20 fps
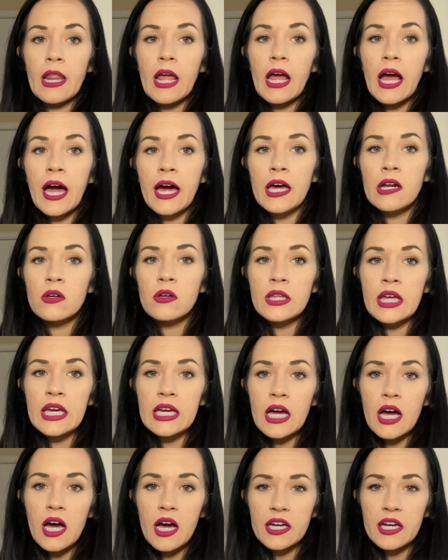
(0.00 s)
I don't like
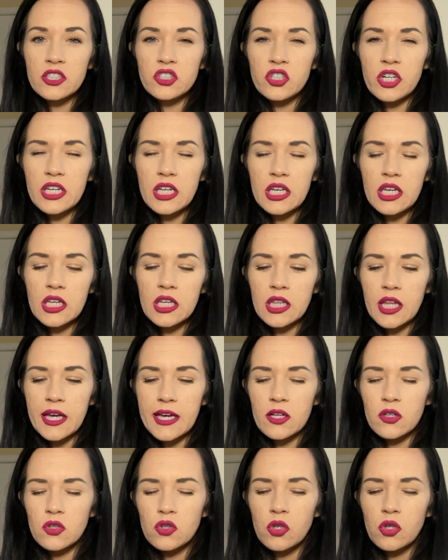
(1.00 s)
hydrating
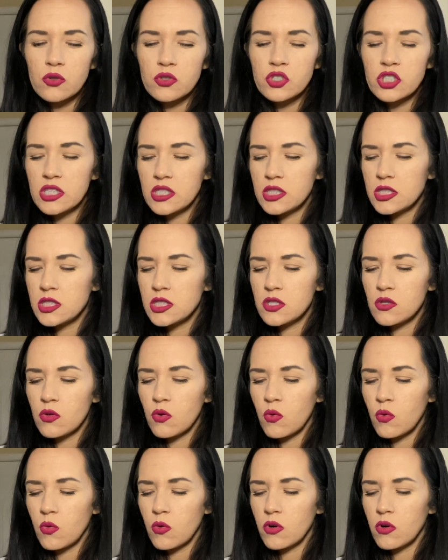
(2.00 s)
like lotions
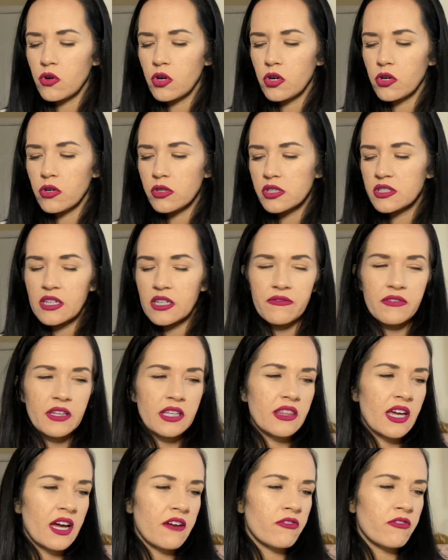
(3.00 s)
or stuff like
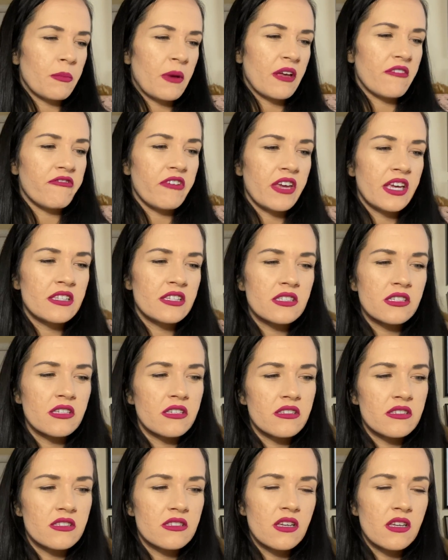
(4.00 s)
that for my face
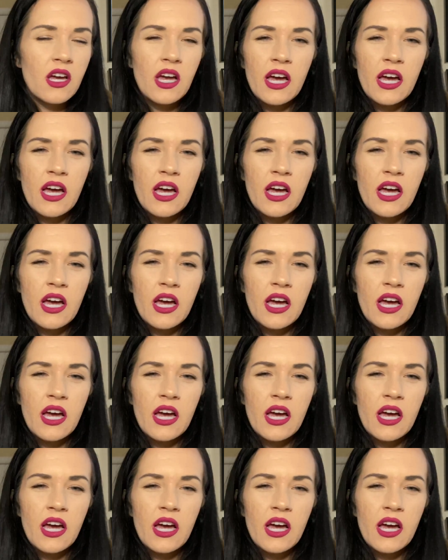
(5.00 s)
because